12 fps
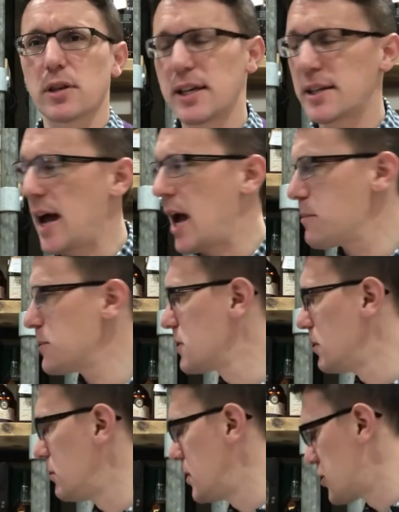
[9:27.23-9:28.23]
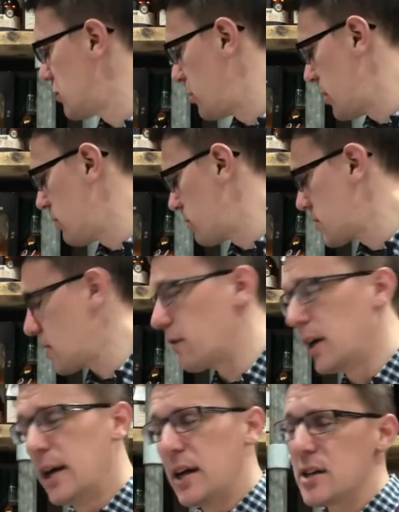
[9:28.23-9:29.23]
It's absolutely superb stuff.
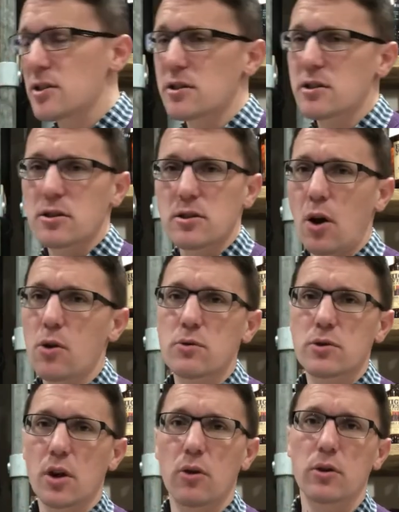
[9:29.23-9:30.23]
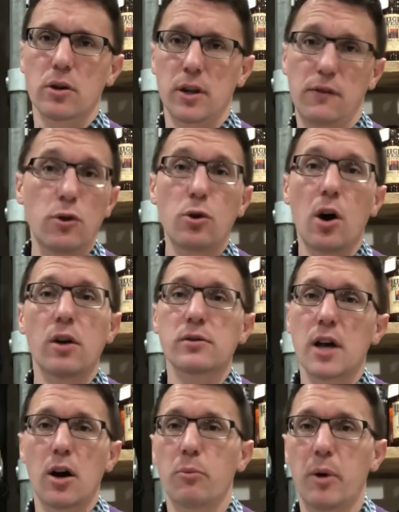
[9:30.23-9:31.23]
It's so, so good, if you can't
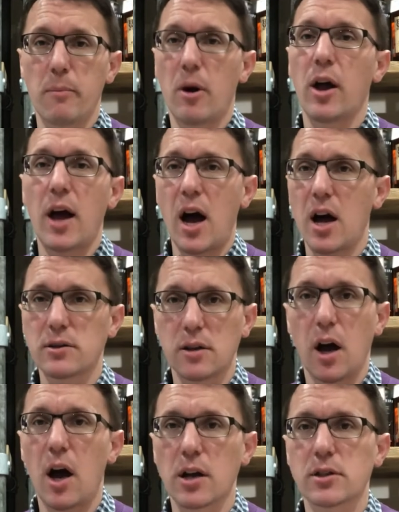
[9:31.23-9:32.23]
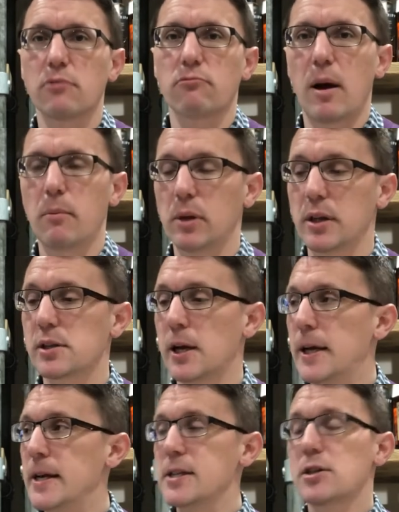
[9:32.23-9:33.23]
tell by my utter, utter ramblings.
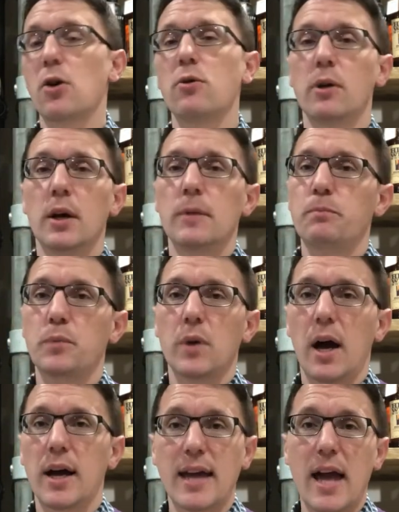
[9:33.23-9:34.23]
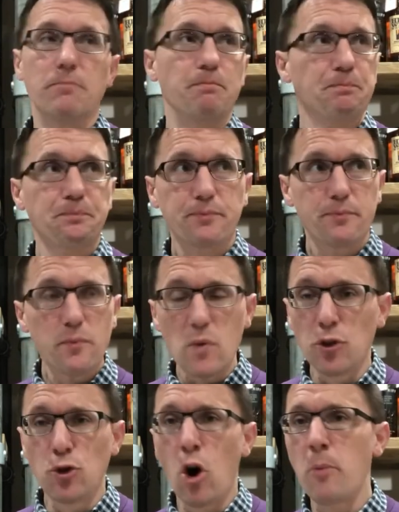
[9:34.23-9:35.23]
So again,
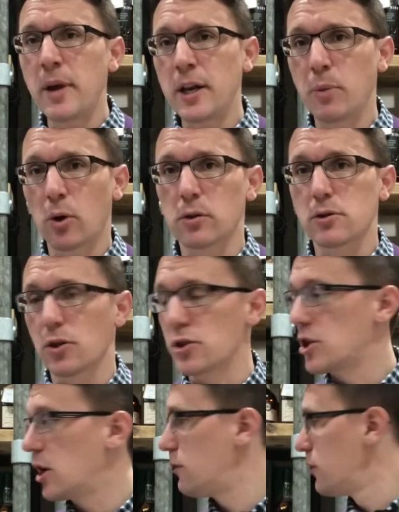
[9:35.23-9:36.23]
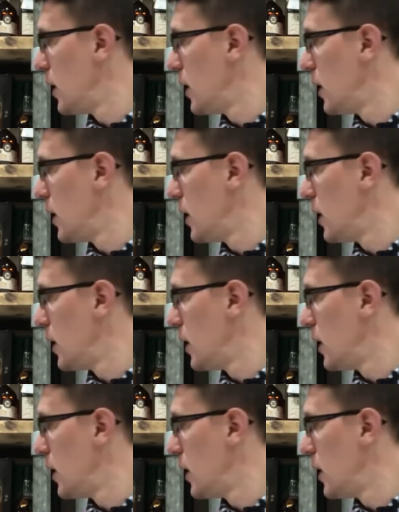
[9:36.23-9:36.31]
not many bottles on the shelf.